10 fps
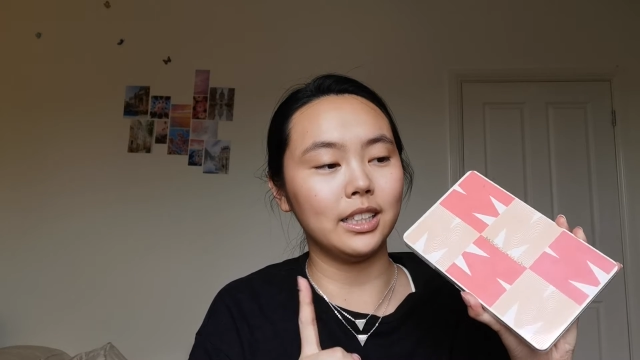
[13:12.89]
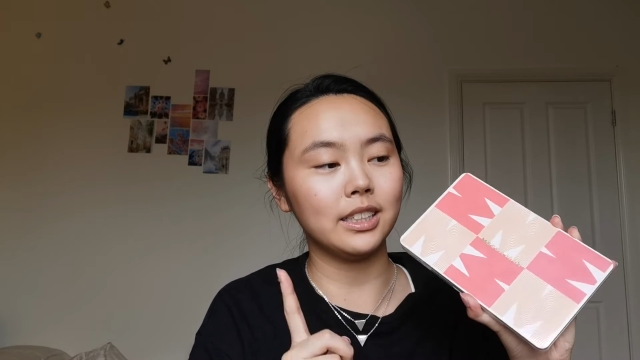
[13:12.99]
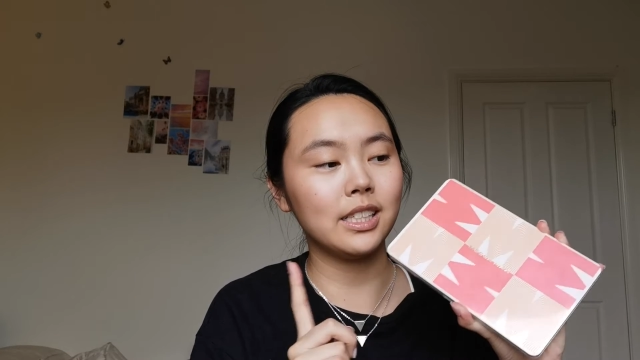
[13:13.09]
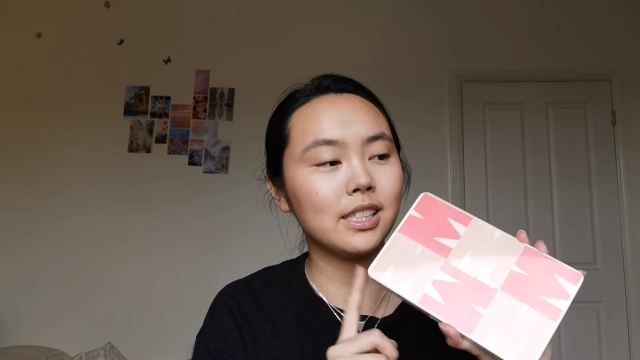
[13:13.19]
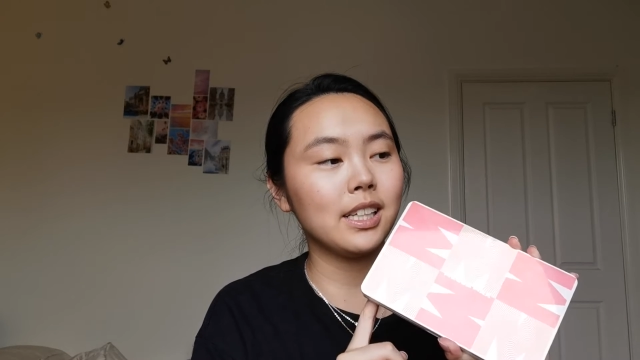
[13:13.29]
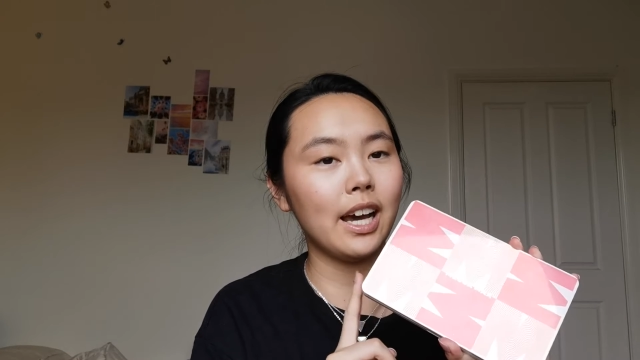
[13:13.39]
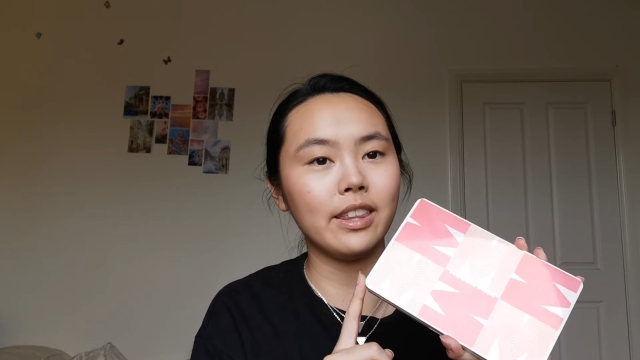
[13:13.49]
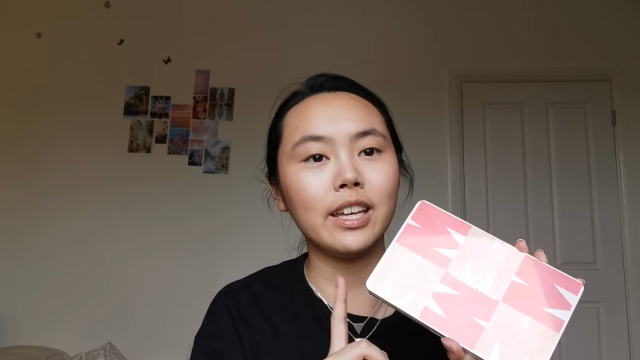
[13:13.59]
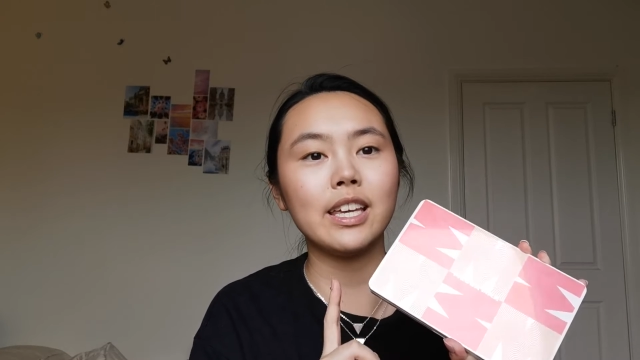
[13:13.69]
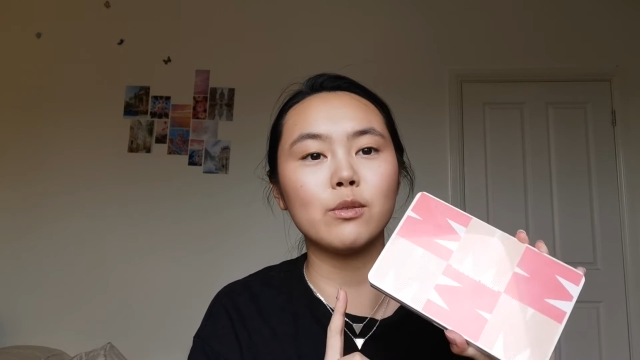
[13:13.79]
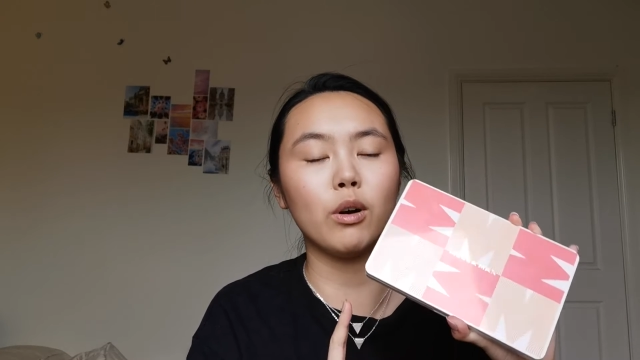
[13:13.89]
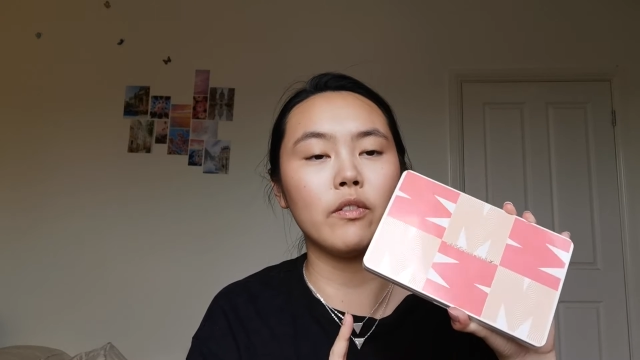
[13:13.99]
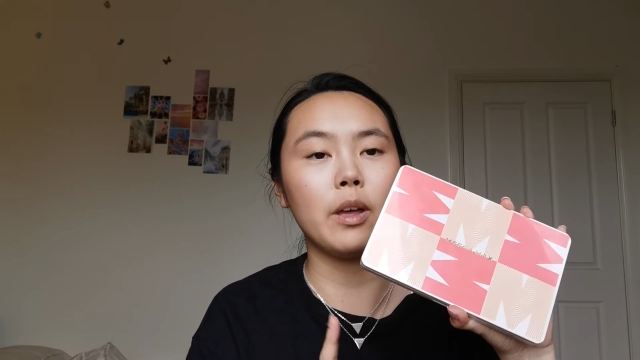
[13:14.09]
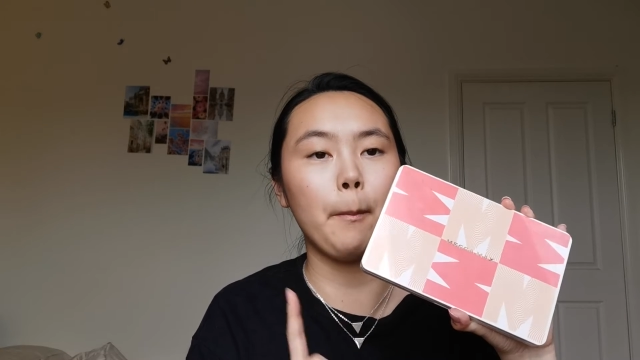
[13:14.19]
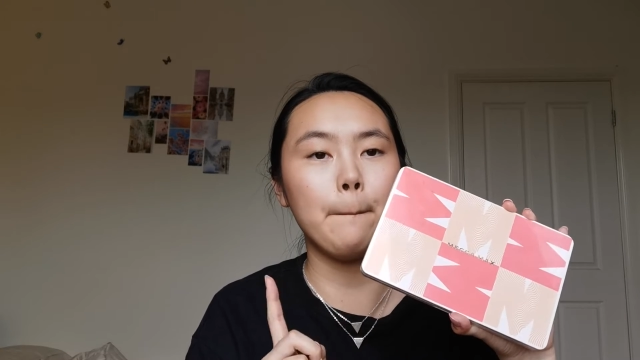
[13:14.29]
This I think is one of
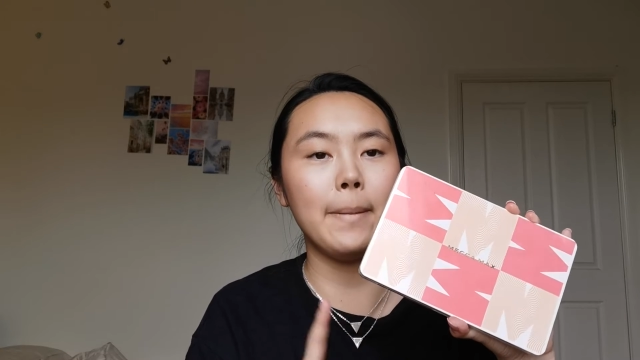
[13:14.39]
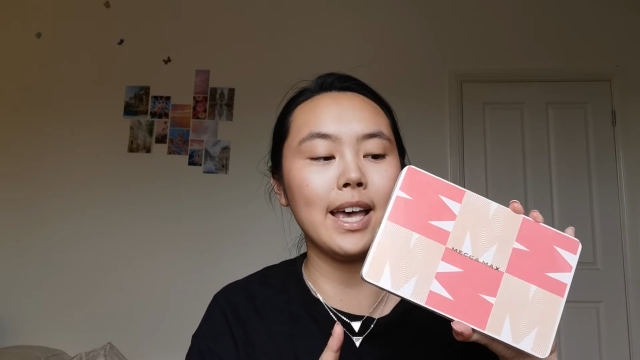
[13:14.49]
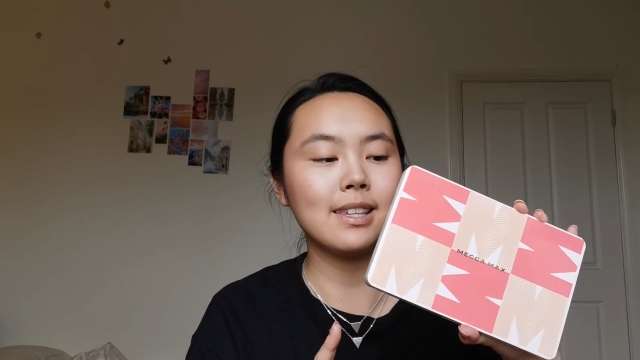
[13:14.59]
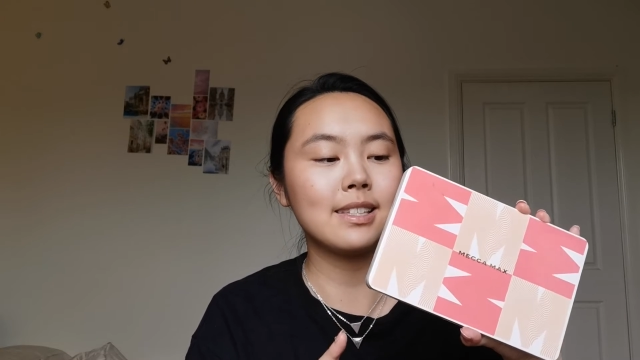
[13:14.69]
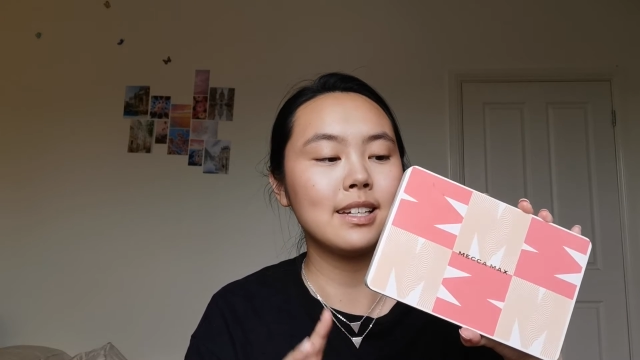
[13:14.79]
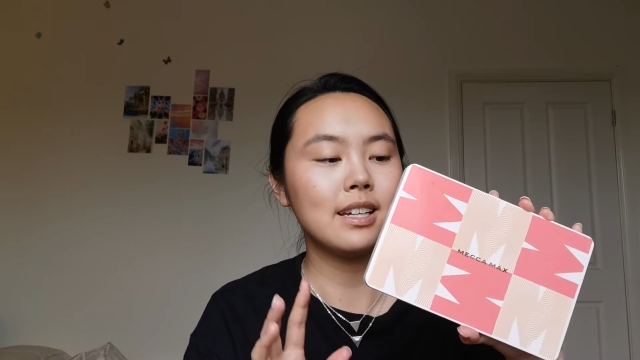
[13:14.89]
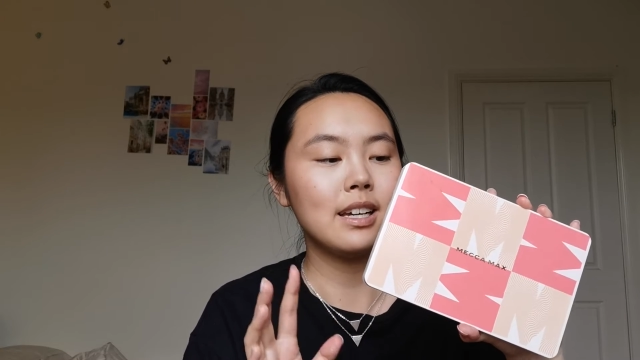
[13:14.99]
their best